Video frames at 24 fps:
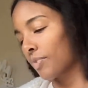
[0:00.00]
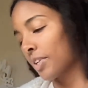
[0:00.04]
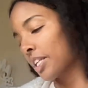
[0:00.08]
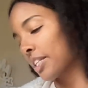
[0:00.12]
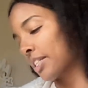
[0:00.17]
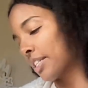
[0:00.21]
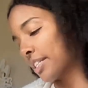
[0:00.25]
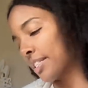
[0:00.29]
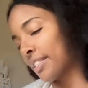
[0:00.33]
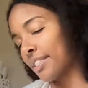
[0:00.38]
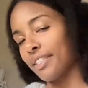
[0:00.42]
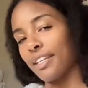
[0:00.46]

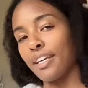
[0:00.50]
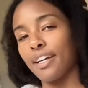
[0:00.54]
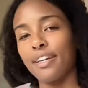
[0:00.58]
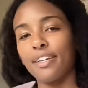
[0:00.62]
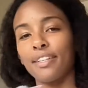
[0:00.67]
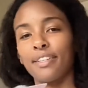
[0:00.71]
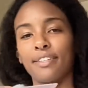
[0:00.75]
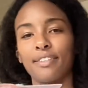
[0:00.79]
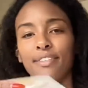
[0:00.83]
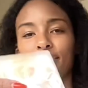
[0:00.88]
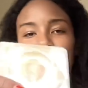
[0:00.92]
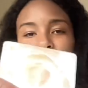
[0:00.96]
The
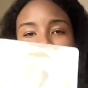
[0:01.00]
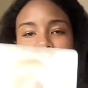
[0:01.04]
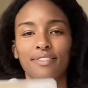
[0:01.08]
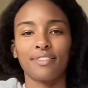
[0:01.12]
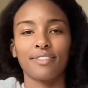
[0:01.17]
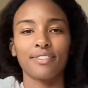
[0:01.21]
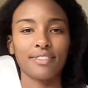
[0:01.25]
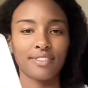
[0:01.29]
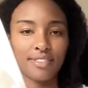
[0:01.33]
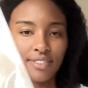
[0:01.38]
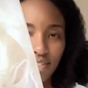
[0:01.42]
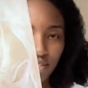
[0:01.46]
sun.
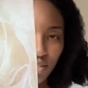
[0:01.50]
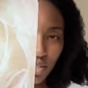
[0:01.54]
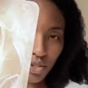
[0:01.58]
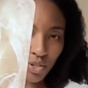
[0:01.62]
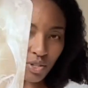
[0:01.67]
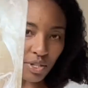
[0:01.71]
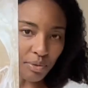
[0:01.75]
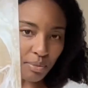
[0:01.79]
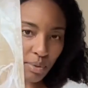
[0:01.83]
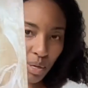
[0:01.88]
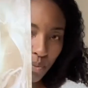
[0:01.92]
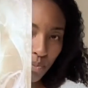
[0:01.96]
So
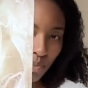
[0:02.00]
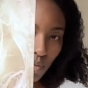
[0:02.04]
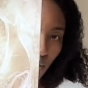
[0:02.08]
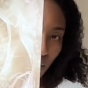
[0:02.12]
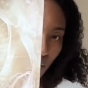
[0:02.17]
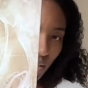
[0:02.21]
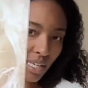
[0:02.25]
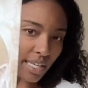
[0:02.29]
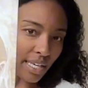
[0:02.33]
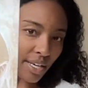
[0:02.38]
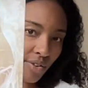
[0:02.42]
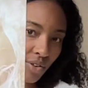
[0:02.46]
there might be a
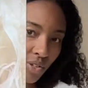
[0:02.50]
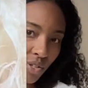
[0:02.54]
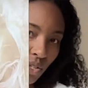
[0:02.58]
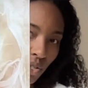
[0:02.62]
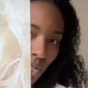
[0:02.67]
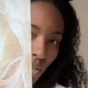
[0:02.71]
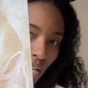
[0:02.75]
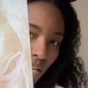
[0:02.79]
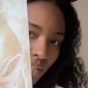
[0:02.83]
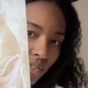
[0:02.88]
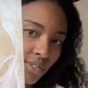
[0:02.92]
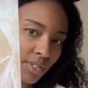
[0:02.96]
Leo in your
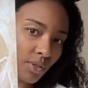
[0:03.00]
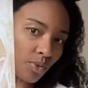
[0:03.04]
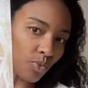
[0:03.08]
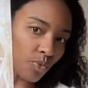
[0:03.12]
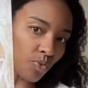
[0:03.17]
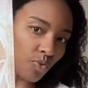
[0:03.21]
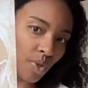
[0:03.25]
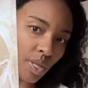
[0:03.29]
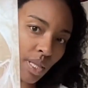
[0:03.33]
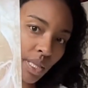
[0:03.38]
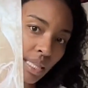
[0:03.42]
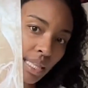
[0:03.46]
life. Someone
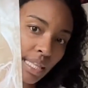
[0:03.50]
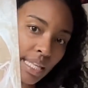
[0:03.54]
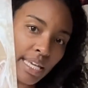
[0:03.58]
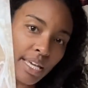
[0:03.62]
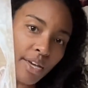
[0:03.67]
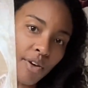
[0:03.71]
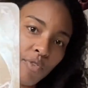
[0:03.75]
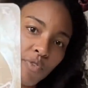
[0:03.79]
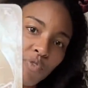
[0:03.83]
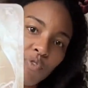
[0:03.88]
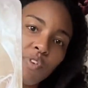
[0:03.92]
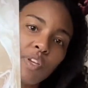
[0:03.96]
with
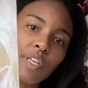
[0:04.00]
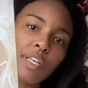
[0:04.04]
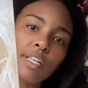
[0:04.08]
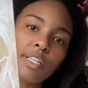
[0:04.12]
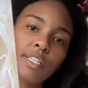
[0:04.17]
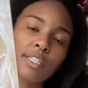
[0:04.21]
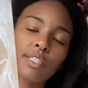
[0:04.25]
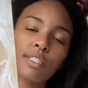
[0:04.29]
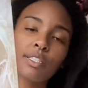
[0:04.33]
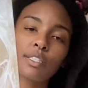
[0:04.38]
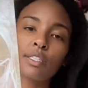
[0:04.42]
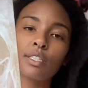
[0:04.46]
Leo,
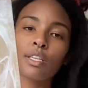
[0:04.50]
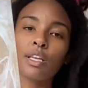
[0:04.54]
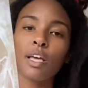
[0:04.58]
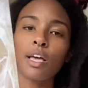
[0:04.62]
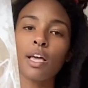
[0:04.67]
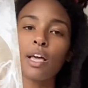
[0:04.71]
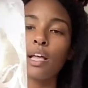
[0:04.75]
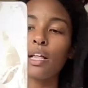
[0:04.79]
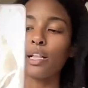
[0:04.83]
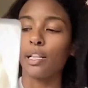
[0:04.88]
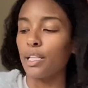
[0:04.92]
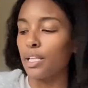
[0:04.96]
Venus,
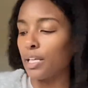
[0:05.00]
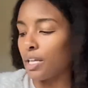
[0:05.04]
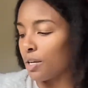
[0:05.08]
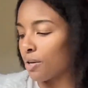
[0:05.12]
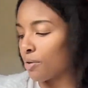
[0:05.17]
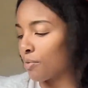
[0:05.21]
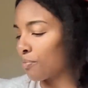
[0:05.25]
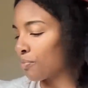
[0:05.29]
Leo,